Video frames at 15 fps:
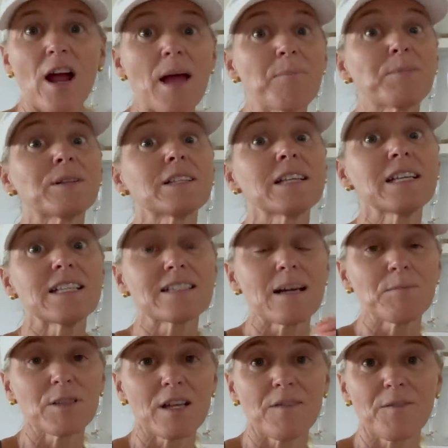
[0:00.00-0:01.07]
And please,
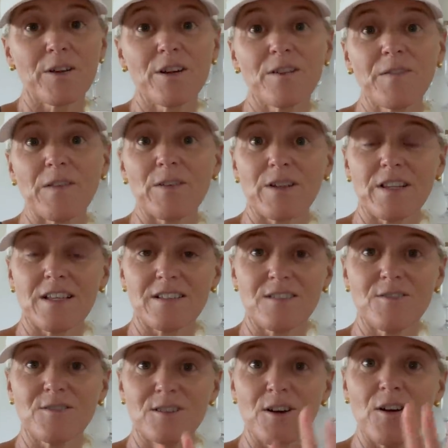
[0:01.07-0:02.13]
I'm looking for your favorite things
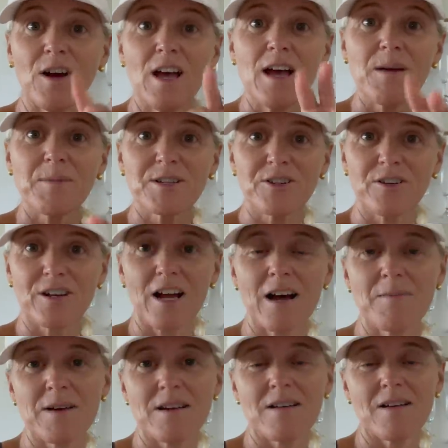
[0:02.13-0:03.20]
too. So be sure to
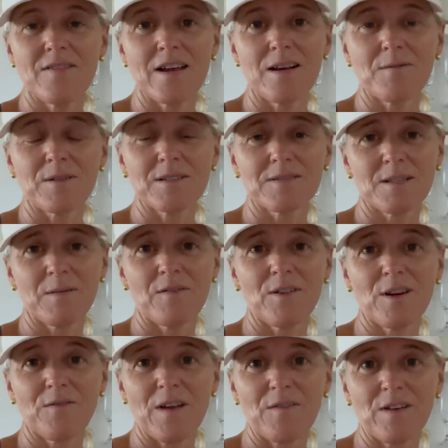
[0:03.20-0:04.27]
comment on there what some of
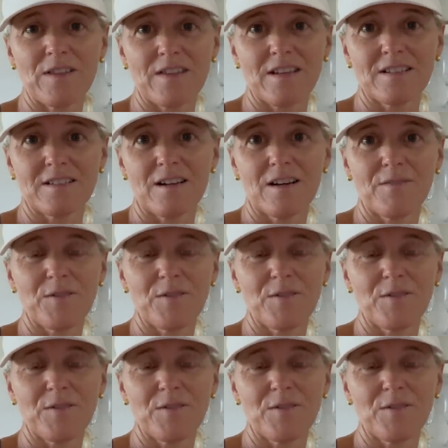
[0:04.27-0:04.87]
your favorite things are.